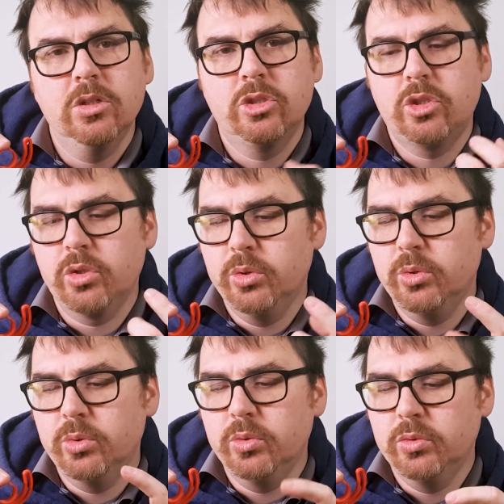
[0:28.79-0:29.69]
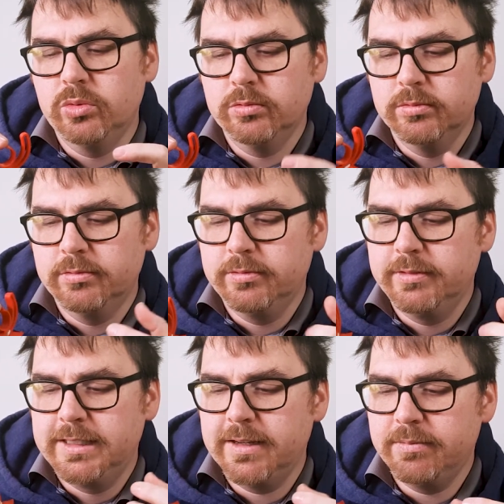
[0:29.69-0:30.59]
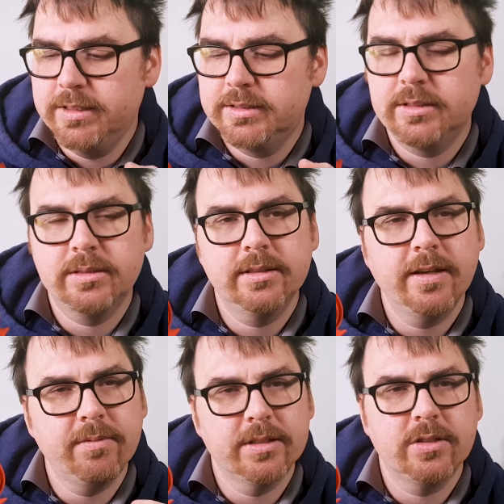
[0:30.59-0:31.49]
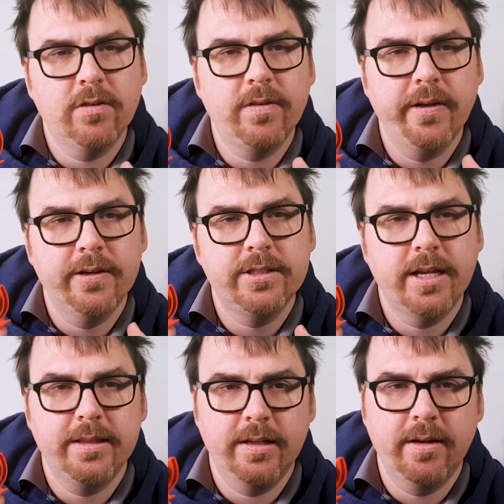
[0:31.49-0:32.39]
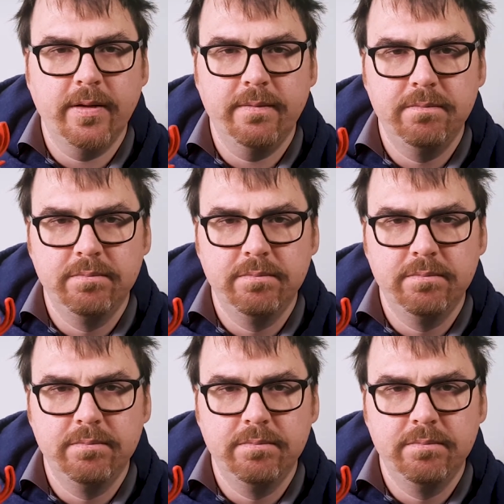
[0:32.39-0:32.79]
to give myself a chance at a